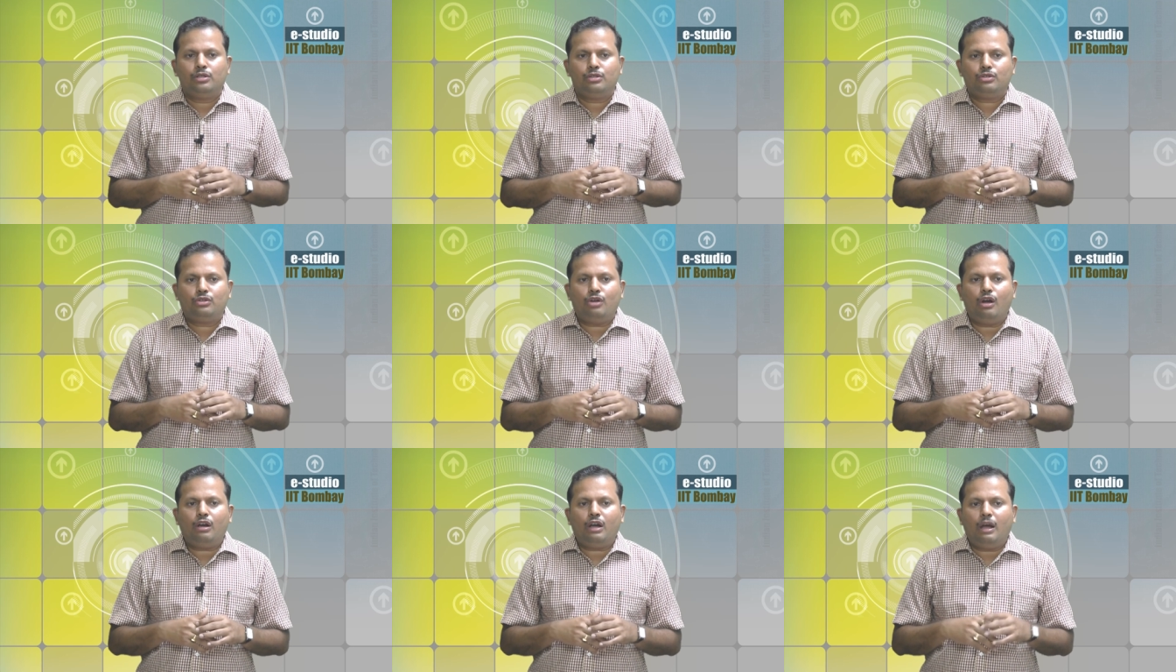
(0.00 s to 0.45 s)

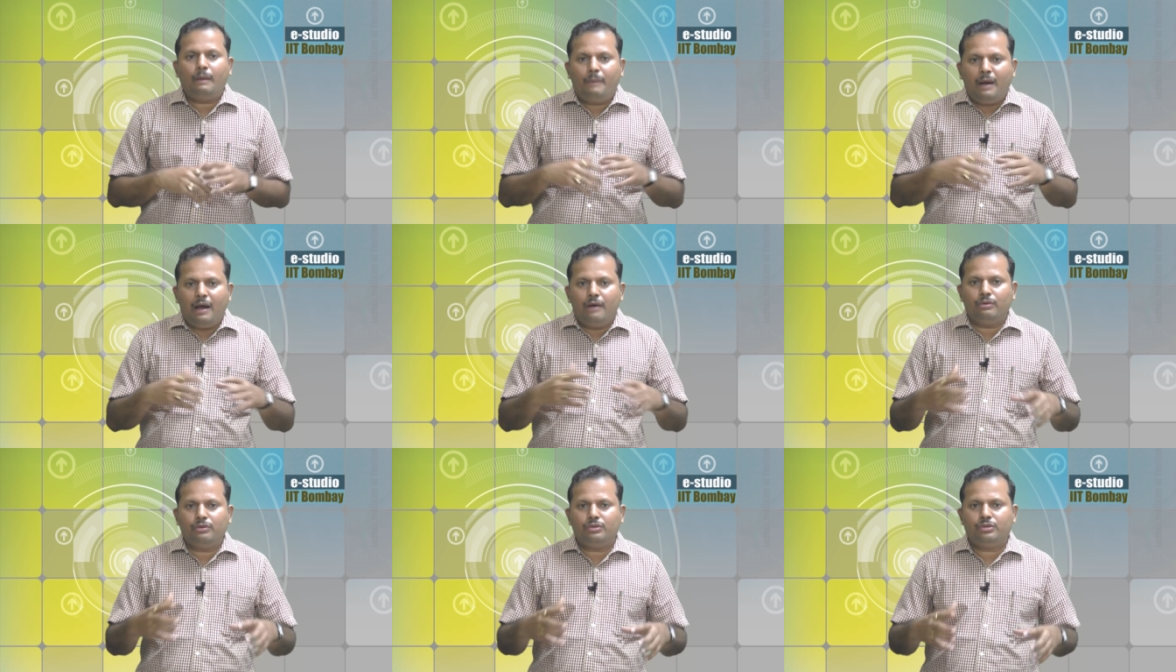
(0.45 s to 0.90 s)
talk
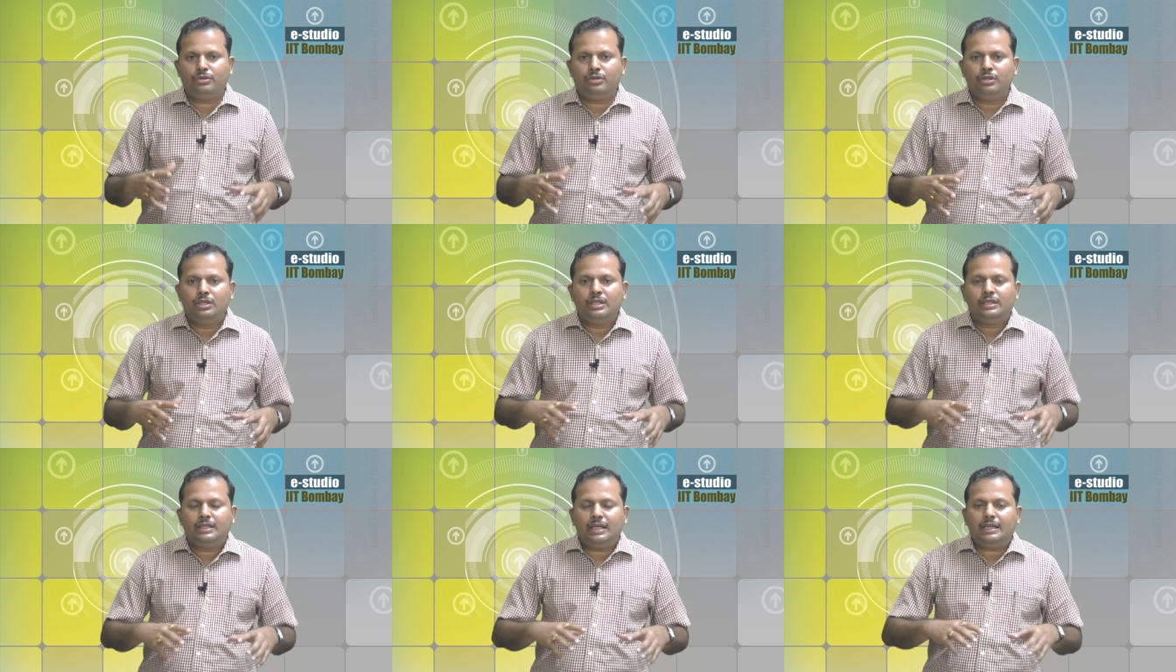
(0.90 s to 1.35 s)
about
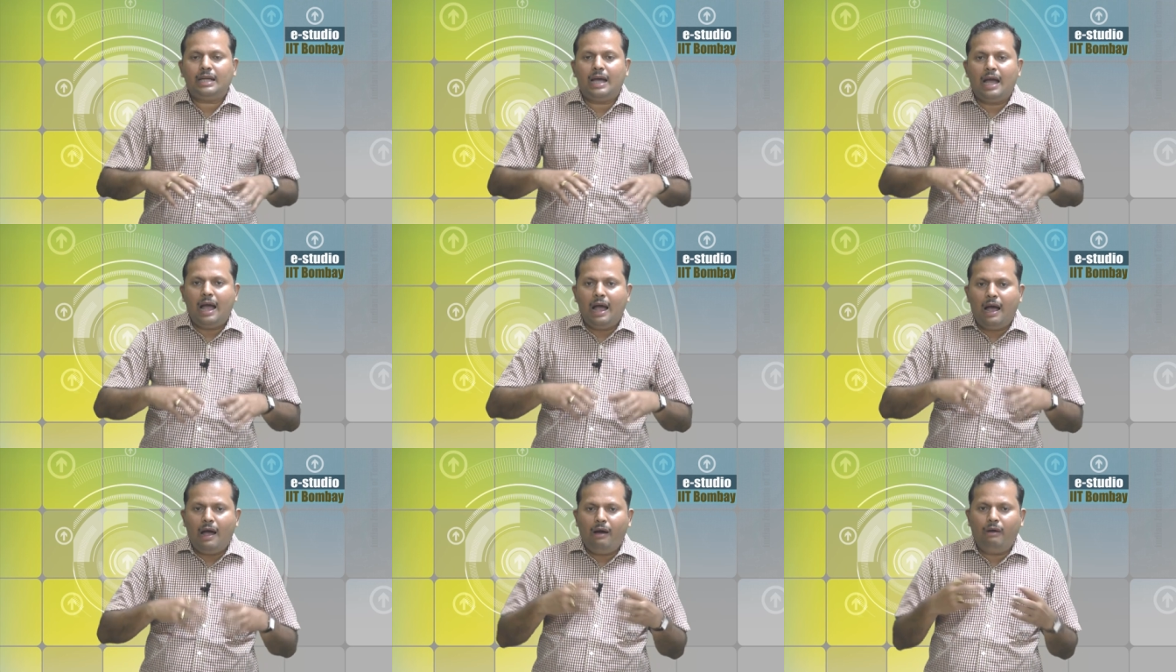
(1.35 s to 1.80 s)
that
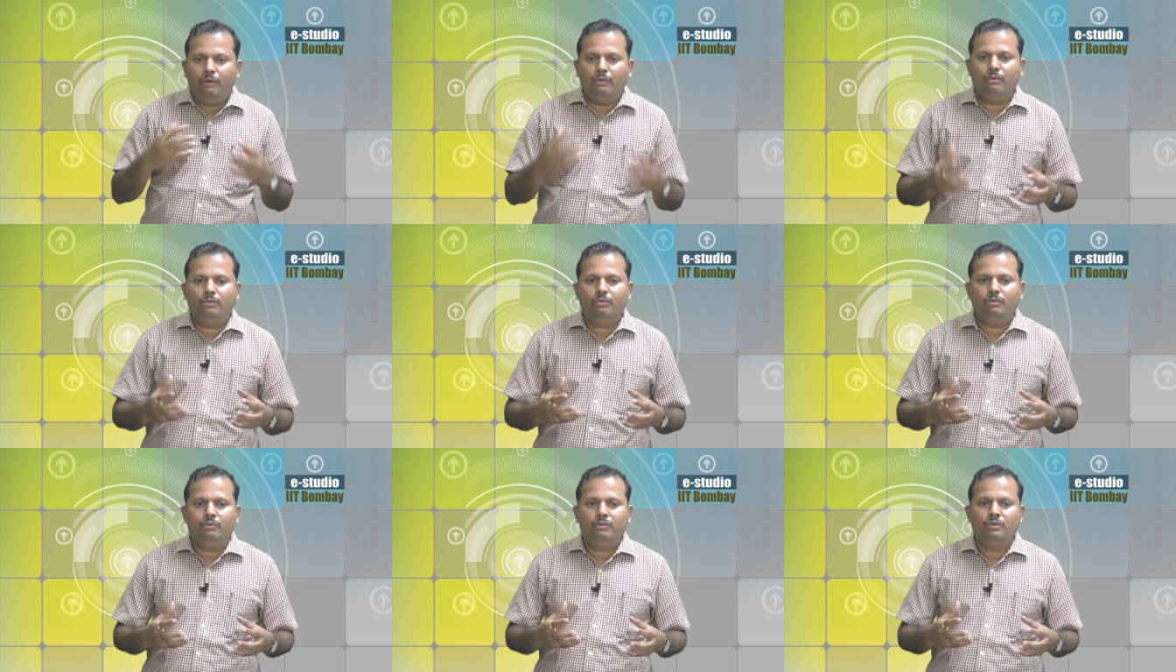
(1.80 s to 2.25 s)

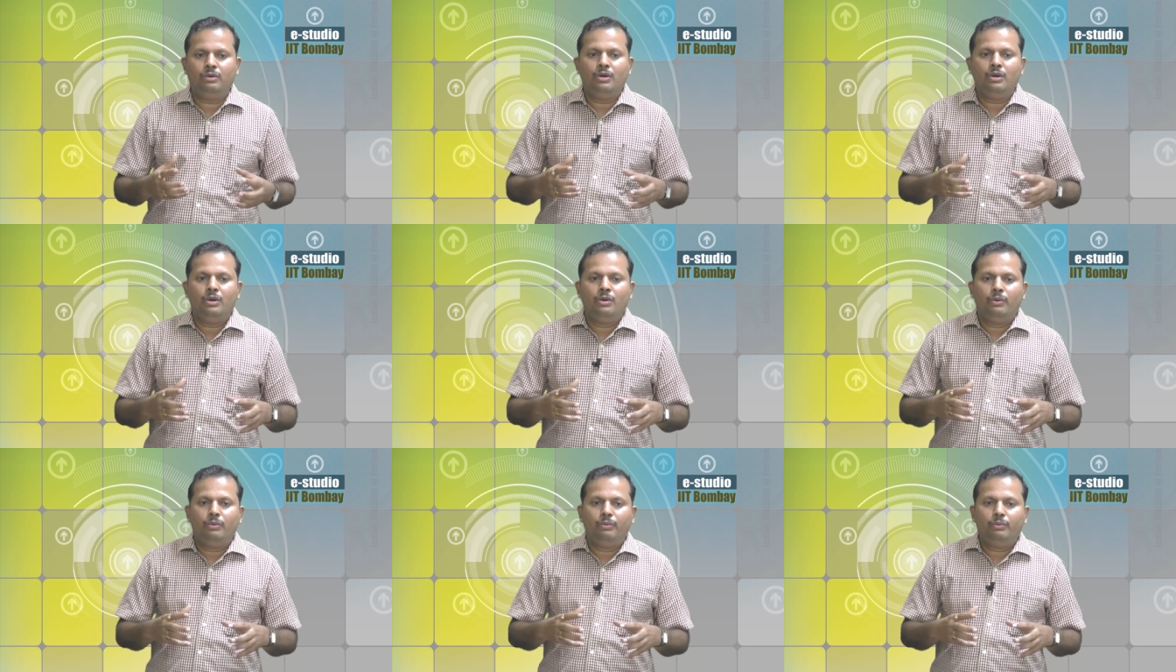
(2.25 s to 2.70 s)
how
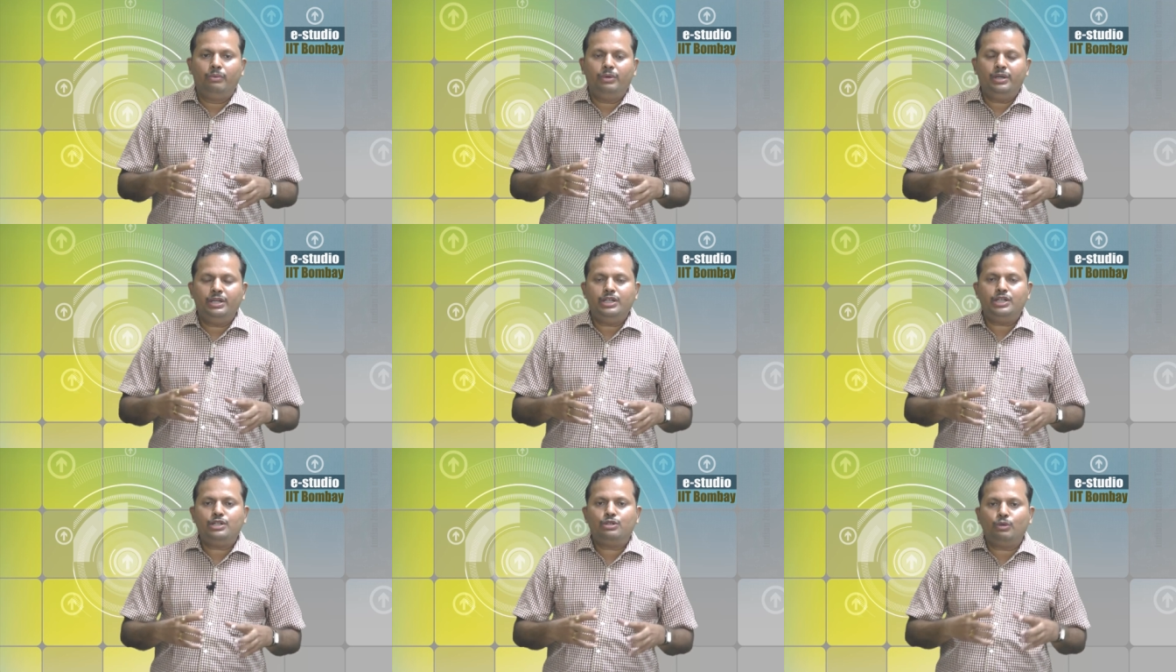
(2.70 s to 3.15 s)
we
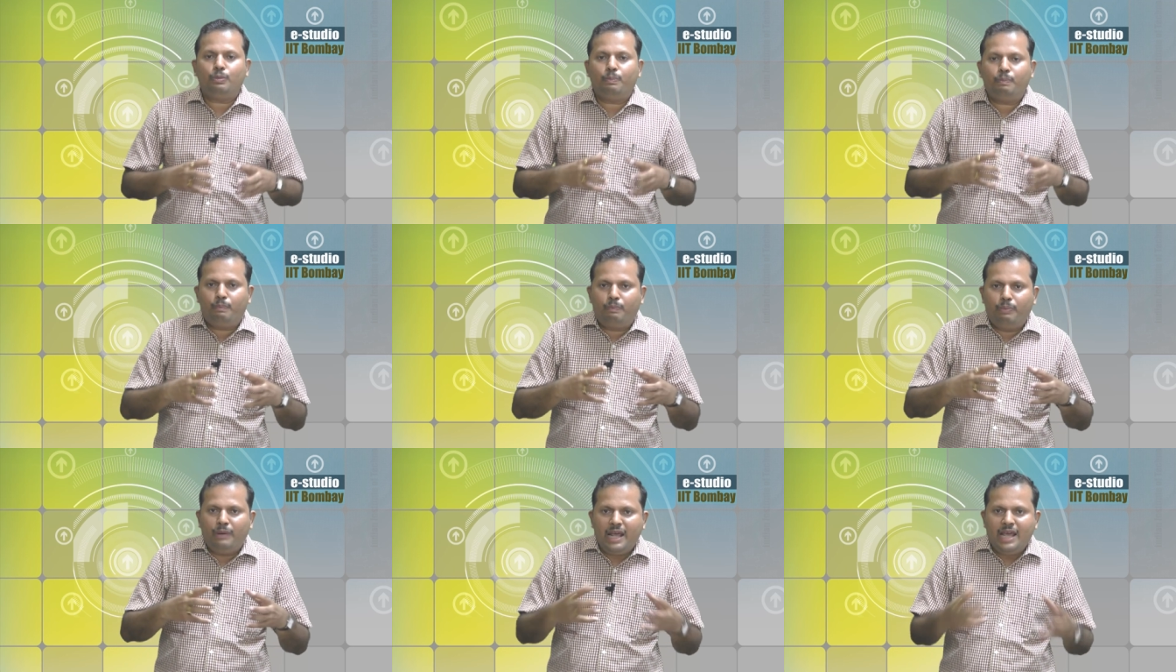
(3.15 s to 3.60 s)
need to
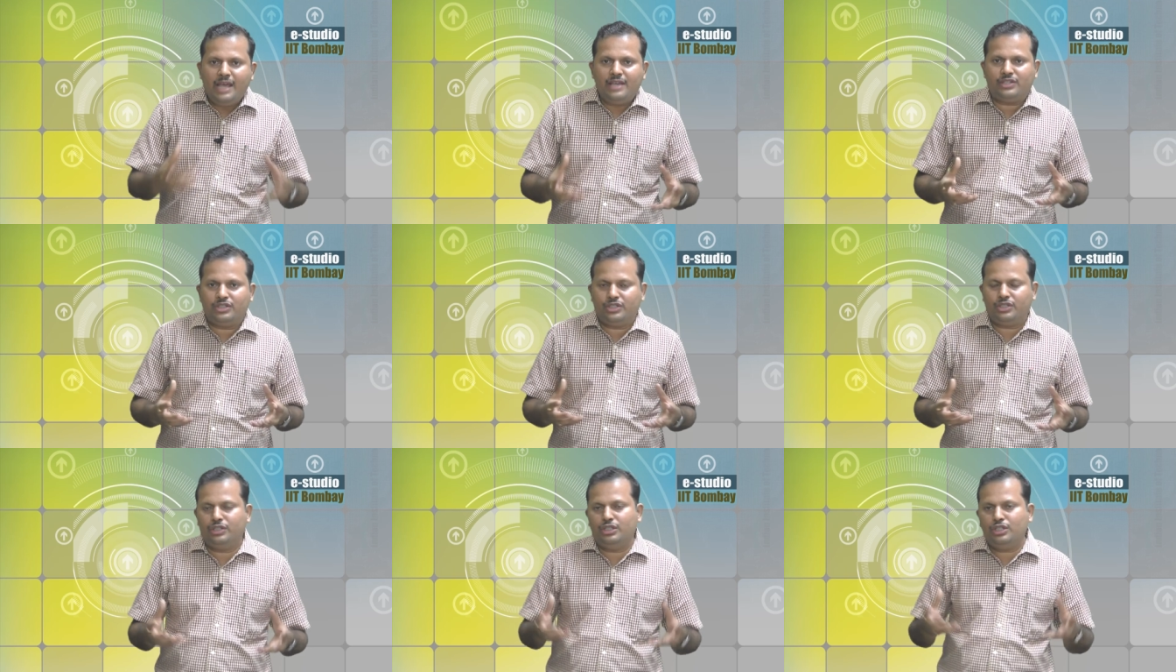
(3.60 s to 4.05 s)

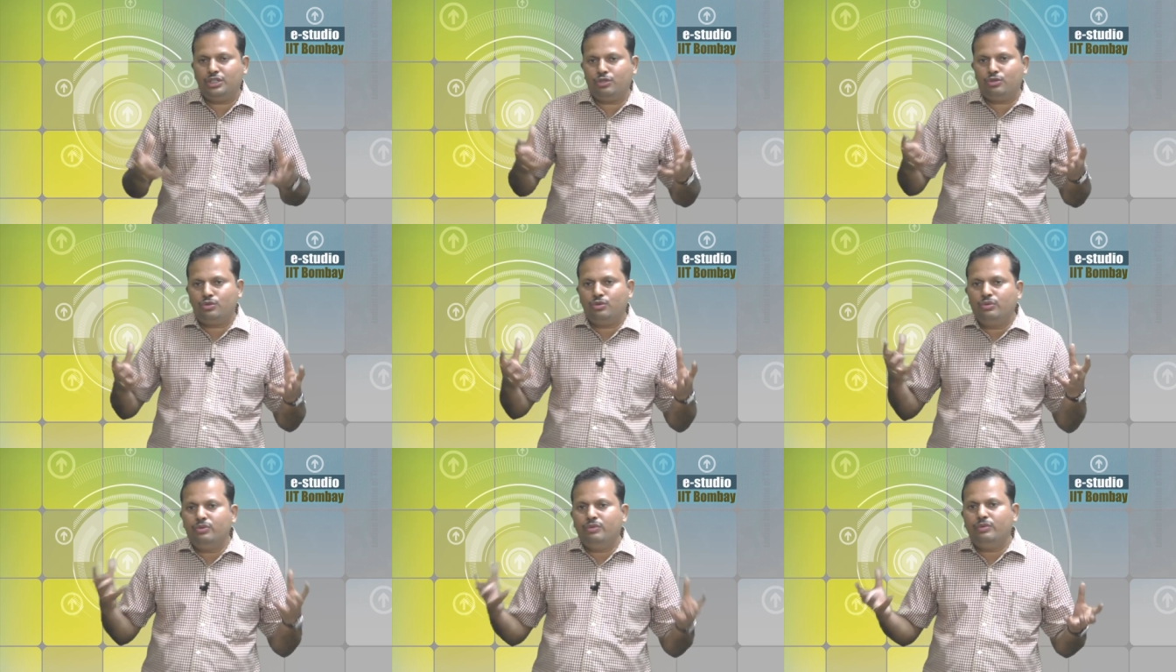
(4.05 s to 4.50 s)
place these
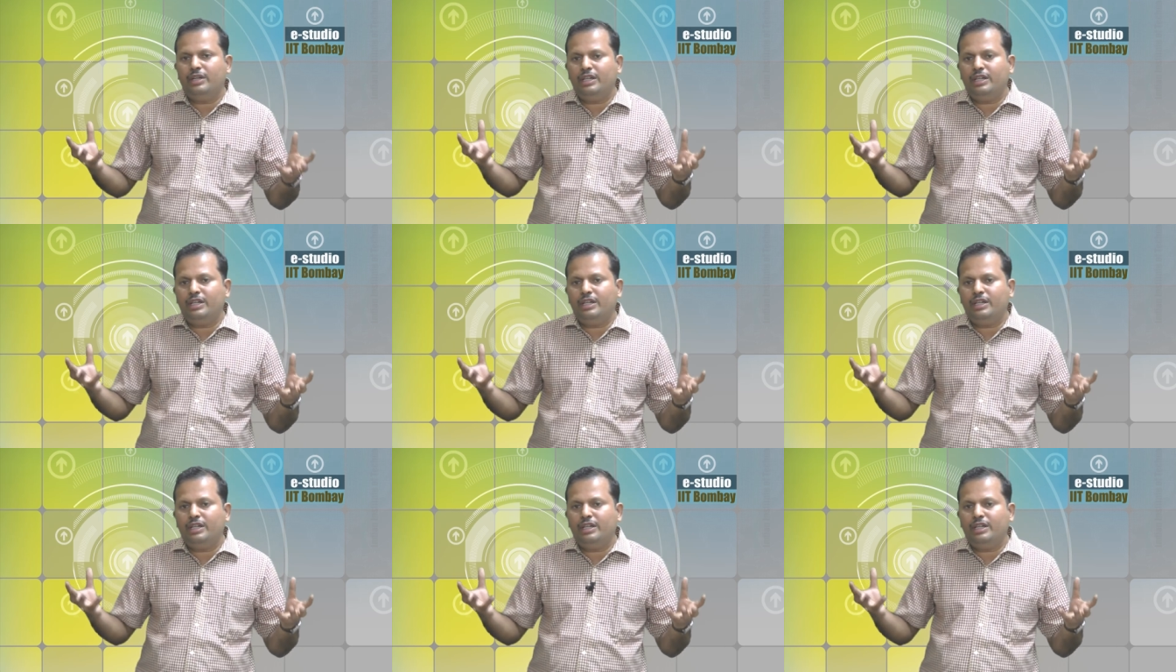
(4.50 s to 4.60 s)
two